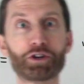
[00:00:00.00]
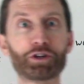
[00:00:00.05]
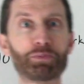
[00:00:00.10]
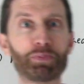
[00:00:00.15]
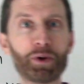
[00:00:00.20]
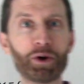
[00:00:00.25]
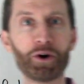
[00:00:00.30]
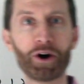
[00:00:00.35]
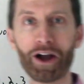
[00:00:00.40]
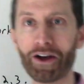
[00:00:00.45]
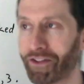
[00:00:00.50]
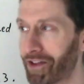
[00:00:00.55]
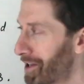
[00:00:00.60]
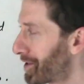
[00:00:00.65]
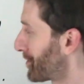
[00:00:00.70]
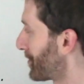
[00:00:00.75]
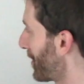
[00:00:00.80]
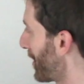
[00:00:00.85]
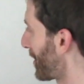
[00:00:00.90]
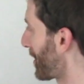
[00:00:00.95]
spin around
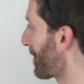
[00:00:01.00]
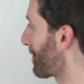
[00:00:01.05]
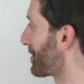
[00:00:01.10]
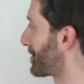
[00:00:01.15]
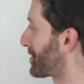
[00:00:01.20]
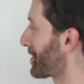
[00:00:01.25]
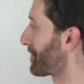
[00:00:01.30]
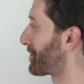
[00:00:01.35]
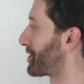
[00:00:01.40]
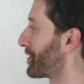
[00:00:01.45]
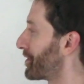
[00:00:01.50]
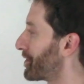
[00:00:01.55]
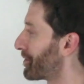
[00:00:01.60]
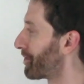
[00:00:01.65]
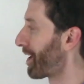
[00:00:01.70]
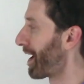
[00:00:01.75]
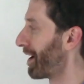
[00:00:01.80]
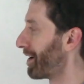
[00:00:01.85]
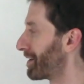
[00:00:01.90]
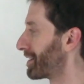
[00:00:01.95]
this way. I got myself turned
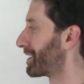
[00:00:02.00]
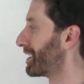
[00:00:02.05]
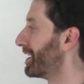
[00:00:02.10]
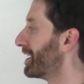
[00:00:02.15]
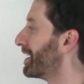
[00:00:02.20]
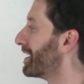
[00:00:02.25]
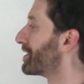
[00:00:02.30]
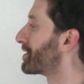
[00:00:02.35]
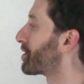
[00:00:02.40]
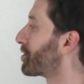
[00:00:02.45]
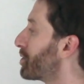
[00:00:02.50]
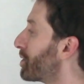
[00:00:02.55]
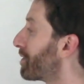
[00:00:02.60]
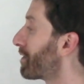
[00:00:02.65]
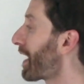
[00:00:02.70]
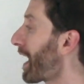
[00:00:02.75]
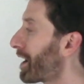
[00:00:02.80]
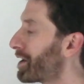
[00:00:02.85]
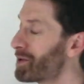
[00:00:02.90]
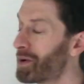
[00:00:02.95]
around. So to
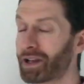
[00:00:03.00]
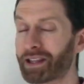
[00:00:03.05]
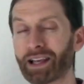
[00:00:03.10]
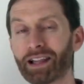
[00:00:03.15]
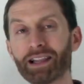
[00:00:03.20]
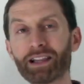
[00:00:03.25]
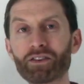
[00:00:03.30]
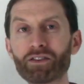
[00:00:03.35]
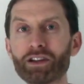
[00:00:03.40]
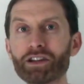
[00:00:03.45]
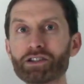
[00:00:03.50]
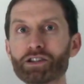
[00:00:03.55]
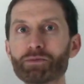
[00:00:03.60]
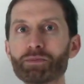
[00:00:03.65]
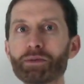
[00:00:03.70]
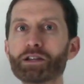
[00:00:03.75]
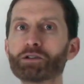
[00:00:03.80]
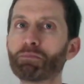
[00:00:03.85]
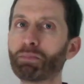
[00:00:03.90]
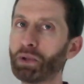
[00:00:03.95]
evaluate, that literally just
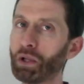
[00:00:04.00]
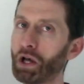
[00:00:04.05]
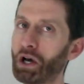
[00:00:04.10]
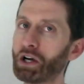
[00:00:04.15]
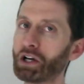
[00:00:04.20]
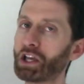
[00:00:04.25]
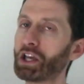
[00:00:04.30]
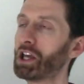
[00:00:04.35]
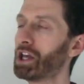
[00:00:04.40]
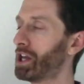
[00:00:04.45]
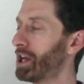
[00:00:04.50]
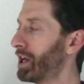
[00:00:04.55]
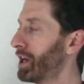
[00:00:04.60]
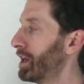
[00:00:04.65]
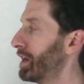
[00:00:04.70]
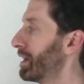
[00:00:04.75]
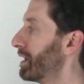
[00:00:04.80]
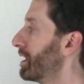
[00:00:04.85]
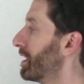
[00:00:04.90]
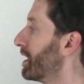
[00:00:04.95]
means plug
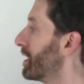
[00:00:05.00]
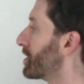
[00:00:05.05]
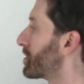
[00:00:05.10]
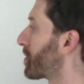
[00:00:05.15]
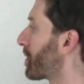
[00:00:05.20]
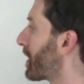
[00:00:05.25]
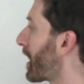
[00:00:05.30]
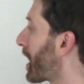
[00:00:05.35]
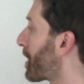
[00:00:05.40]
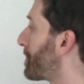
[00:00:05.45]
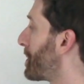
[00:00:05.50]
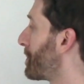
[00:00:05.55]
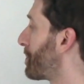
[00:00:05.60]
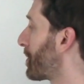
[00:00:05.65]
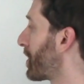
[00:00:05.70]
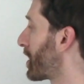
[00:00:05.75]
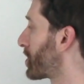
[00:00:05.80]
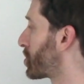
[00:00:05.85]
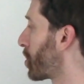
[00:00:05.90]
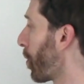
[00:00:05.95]
in. So a lot of people
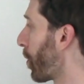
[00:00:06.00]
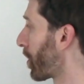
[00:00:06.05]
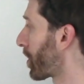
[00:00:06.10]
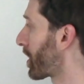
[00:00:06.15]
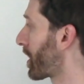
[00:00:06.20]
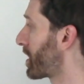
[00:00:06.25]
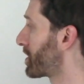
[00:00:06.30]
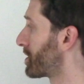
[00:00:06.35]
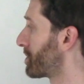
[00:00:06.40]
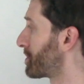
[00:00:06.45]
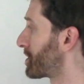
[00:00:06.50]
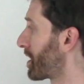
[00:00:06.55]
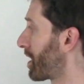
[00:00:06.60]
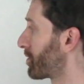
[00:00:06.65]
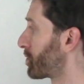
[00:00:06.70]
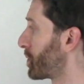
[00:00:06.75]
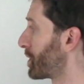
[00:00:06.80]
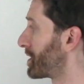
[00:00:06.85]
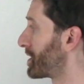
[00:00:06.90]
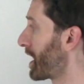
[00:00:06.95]
like to organize
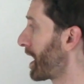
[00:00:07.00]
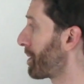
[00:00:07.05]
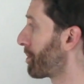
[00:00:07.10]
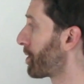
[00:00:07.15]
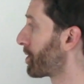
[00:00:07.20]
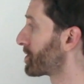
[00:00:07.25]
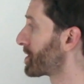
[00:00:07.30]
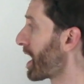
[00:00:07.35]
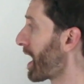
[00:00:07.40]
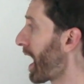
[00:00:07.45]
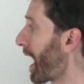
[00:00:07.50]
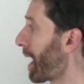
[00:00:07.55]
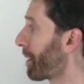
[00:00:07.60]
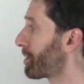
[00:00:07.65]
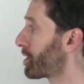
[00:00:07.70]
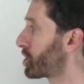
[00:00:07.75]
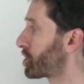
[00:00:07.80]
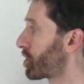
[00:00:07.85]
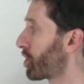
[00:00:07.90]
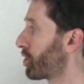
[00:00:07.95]
themselves with tables. I'm
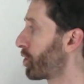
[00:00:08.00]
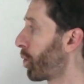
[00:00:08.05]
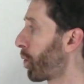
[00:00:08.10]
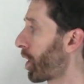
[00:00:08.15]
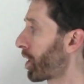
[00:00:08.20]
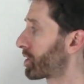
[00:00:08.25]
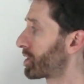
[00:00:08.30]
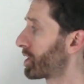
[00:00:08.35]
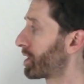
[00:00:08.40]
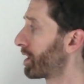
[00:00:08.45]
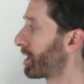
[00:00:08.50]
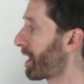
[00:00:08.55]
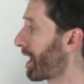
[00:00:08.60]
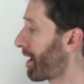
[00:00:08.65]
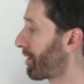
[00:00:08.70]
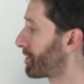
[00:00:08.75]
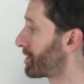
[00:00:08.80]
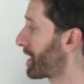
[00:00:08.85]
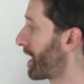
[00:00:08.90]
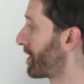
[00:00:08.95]
gonna show the work to the
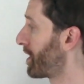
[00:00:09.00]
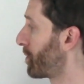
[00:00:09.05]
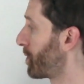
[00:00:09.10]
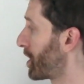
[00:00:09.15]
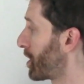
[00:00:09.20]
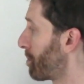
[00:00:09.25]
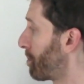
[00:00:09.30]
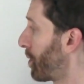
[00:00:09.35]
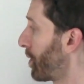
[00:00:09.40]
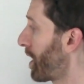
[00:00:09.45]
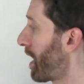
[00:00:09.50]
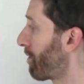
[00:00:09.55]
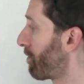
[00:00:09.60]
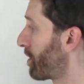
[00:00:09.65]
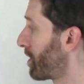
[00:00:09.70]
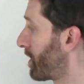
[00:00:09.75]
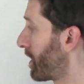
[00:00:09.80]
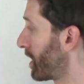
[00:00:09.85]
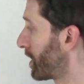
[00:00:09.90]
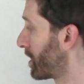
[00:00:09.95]
left and then we can put
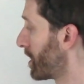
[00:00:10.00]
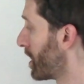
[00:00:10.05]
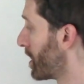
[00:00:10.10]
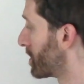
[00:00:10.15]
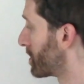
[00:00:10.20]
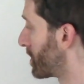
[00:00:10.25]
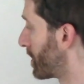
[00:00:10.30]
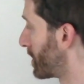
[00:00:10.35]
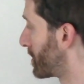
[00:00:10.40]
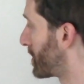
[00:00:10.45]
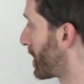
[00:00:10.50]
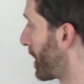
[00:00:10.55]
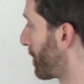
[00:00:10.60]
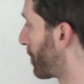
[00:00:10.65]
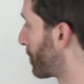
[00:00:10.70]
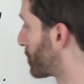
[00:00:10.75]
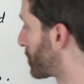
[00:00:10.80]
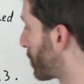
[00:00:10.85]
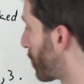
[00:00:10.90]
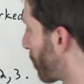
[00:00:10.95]
everything to the
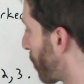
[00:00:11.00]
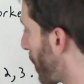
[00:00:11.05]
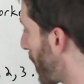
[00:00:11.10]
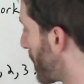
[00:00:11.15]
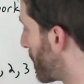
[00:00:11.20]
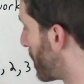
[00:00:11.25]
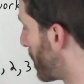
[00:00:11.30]
table to the right